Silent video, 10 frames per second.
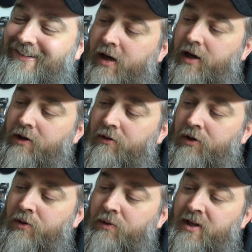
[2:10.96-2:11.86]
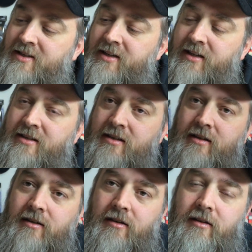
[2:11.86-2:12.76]
I don't know who this is.
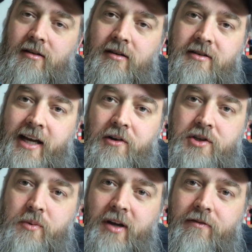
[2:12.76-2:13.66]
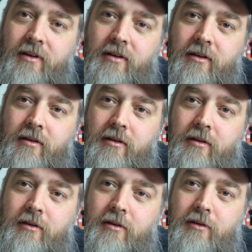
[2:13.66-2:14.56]
Taylor Swift?
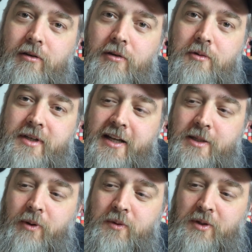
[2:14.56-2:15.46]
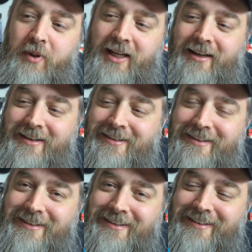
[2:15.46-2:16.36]
Who's that supposed to
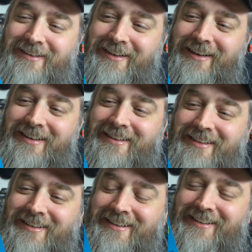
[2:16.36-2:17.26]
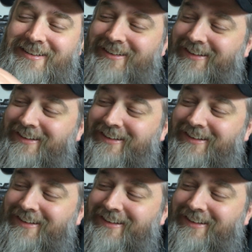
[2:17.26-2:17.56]
be?